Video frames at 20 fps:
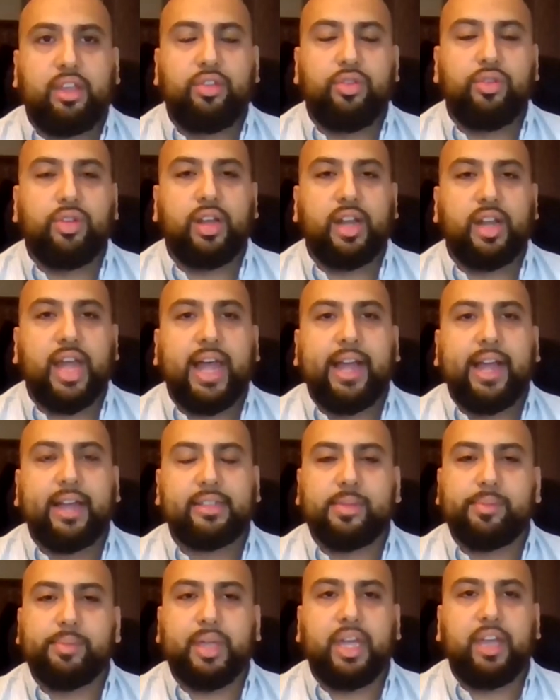that you can
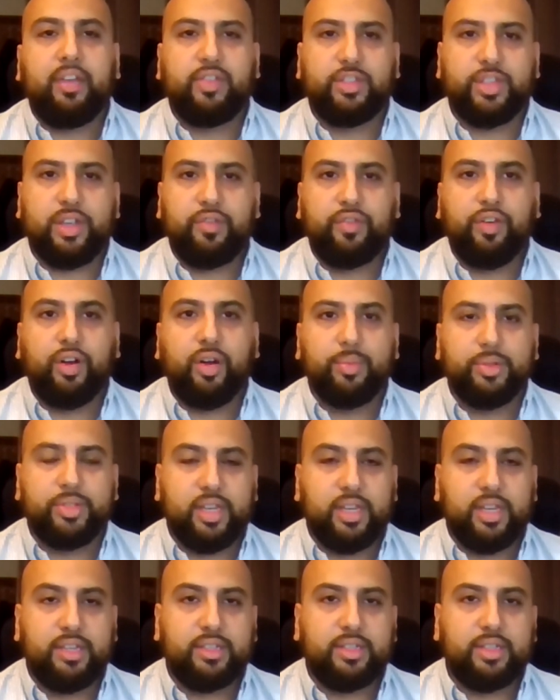act and behave as a
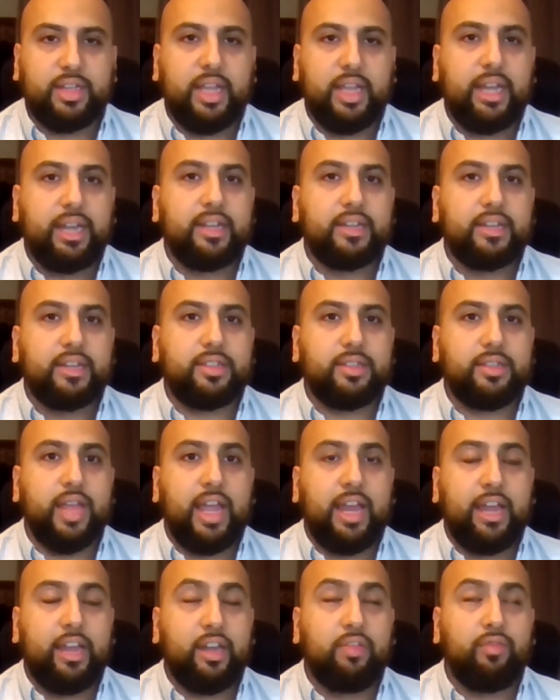pharmacist,
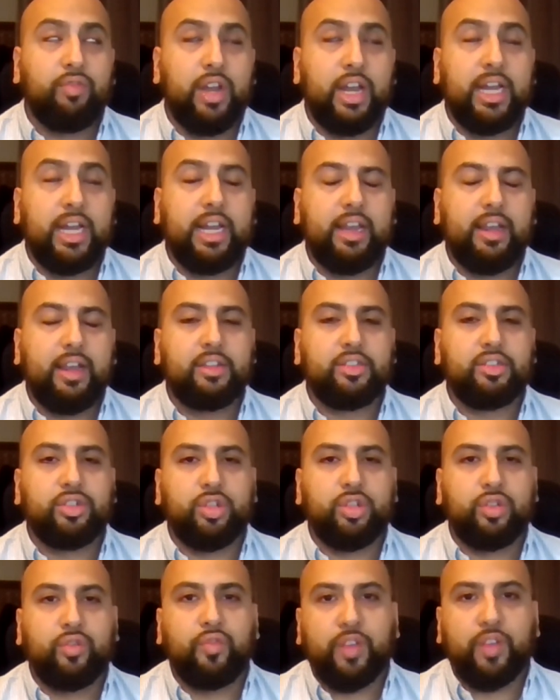and really it's
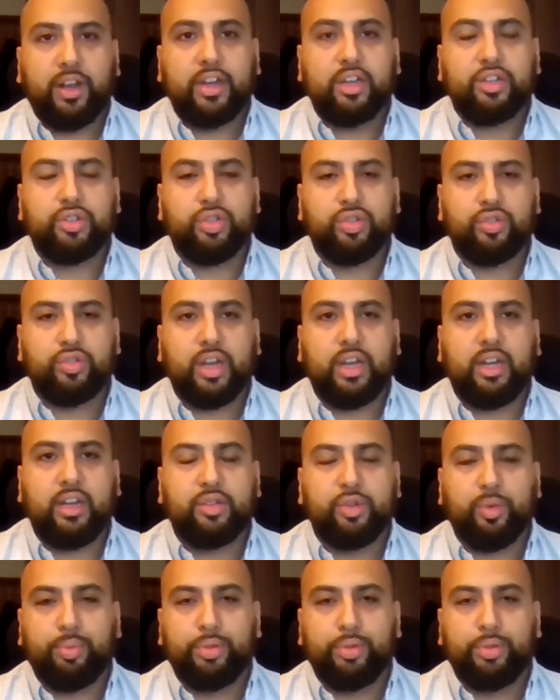the foundation trainee's